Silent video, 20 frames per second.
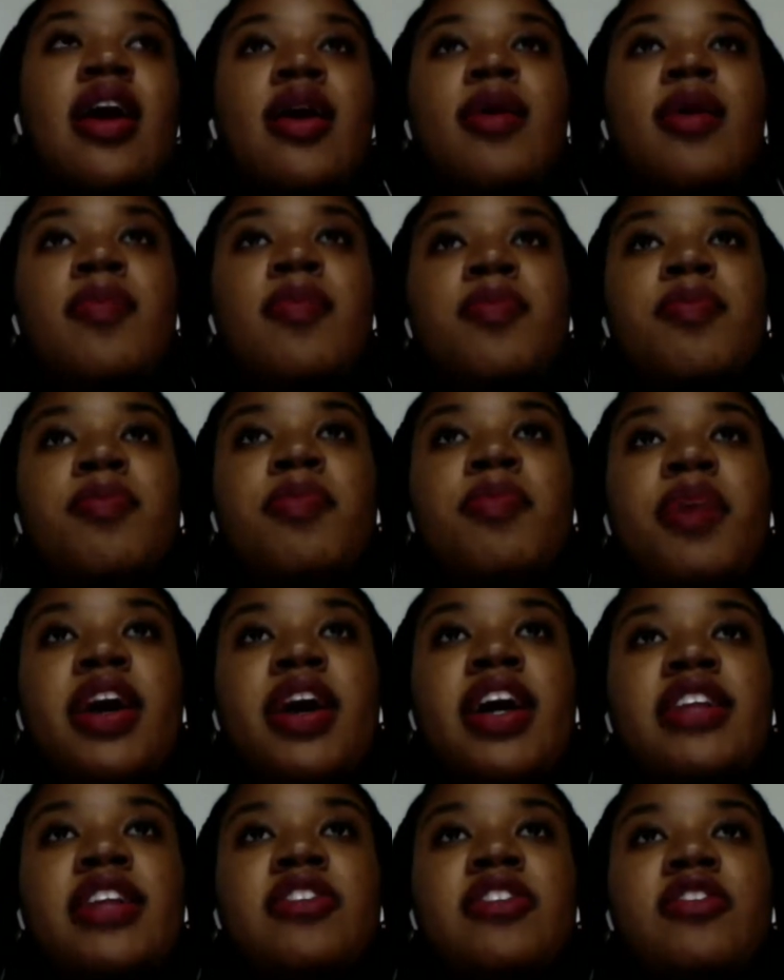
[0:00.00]

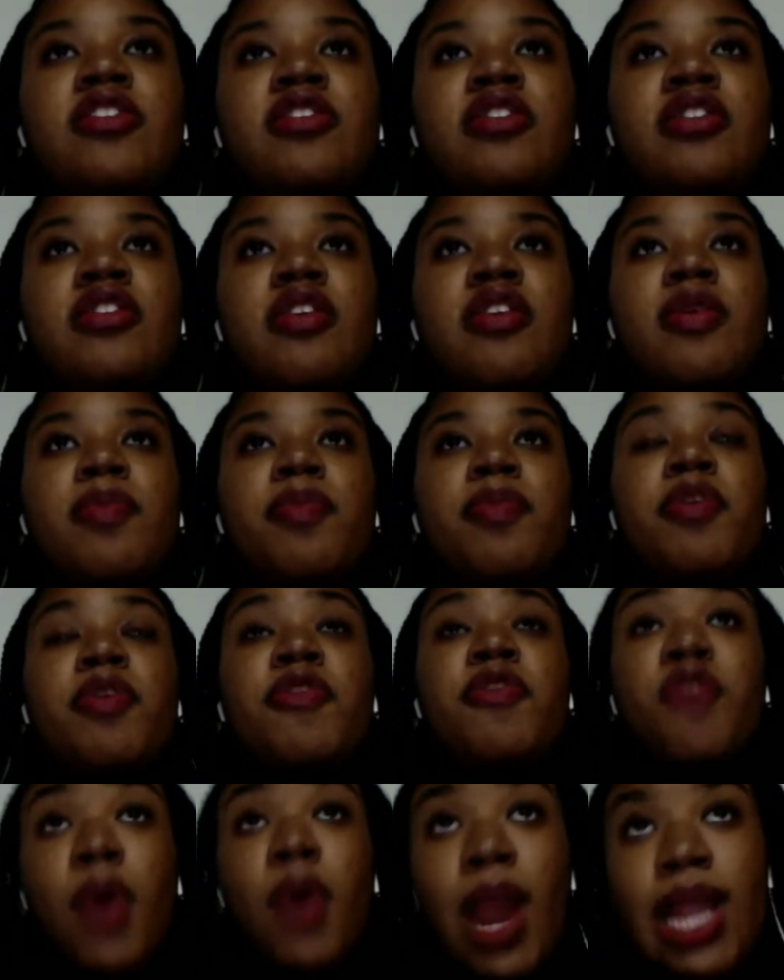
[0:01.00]
But
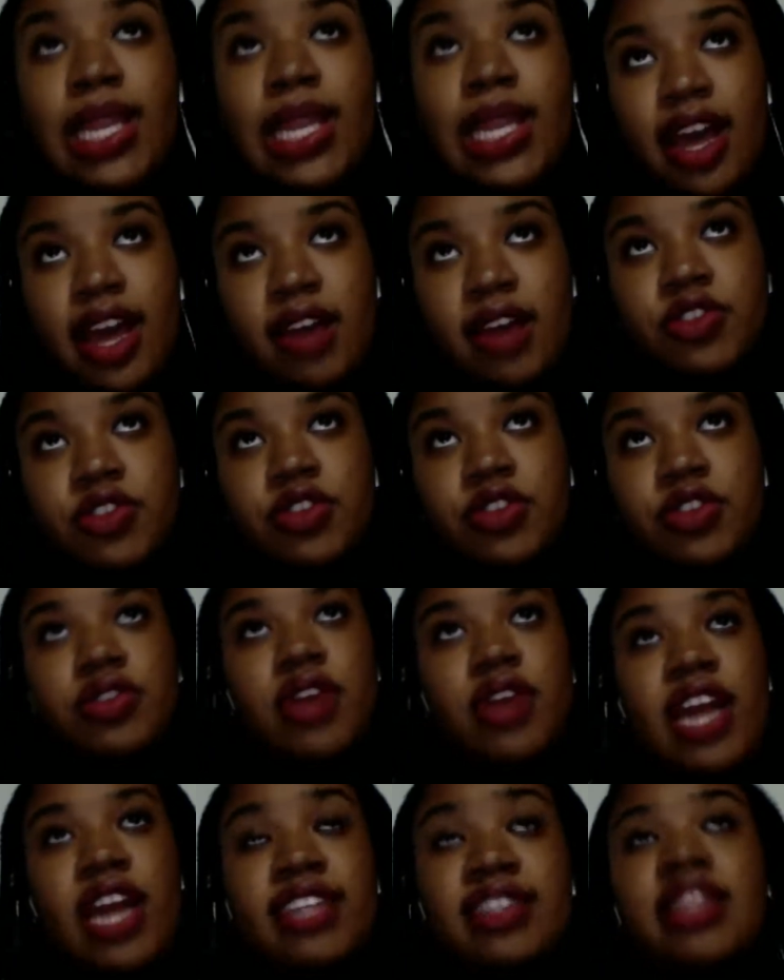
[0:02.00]
before I left,
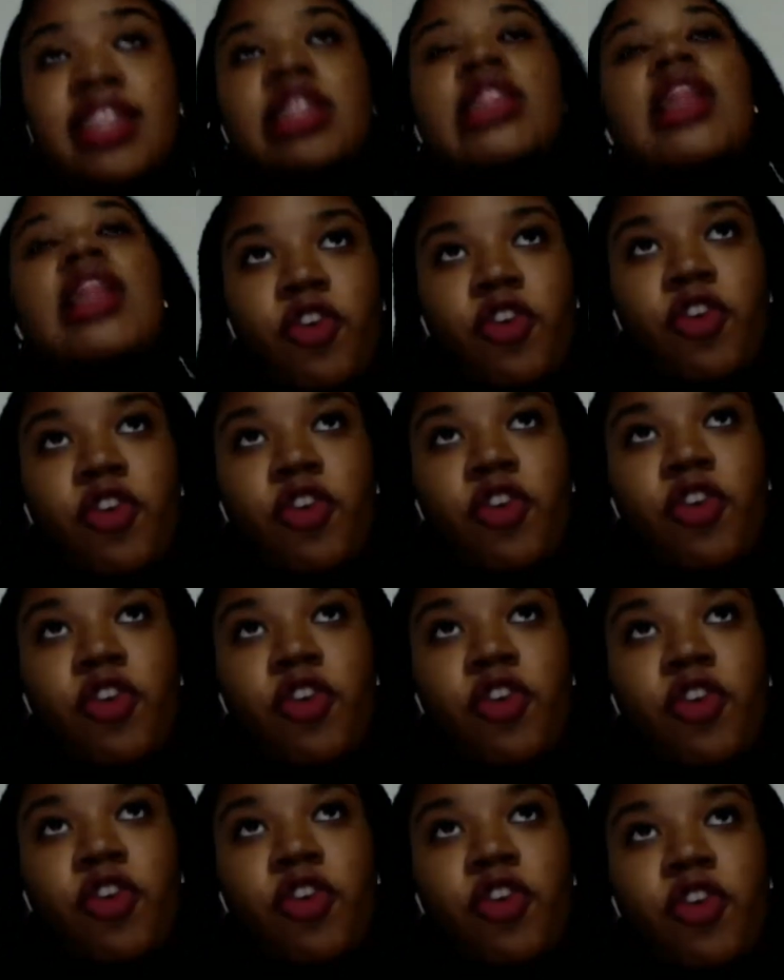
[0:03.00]
I did a lot of
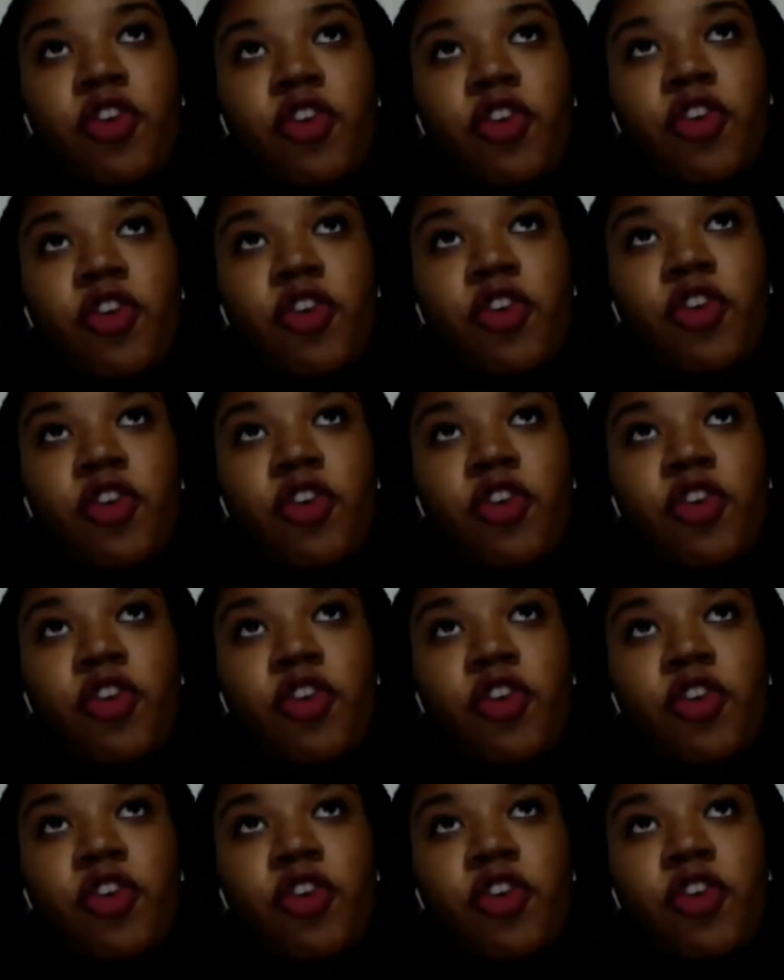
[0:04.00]
research
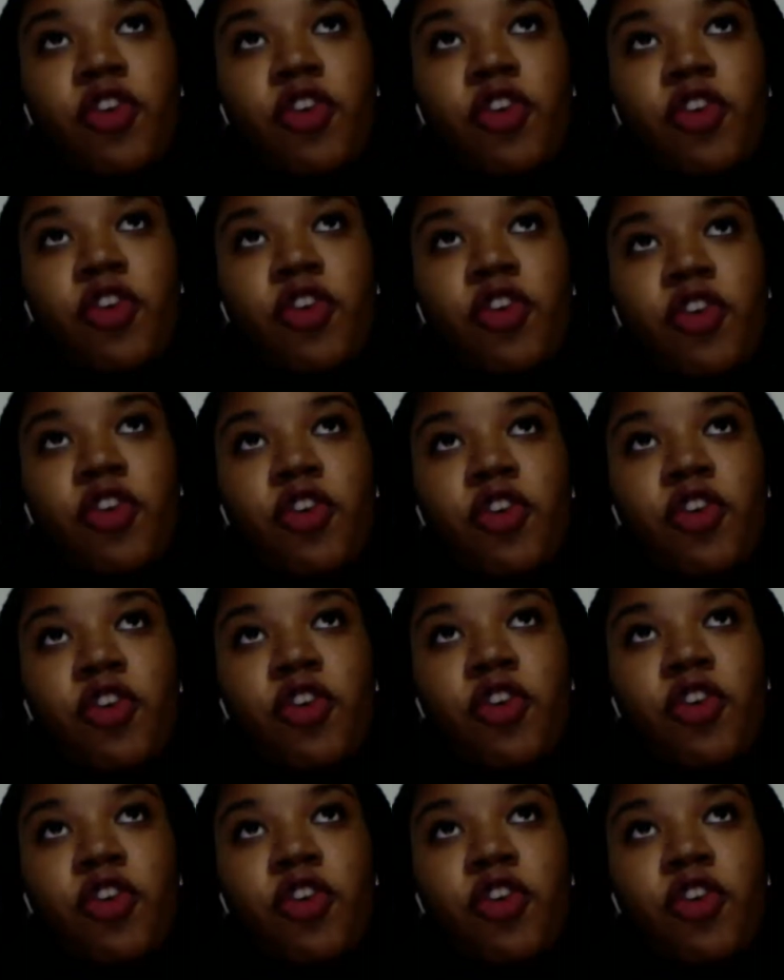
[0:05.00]
before I left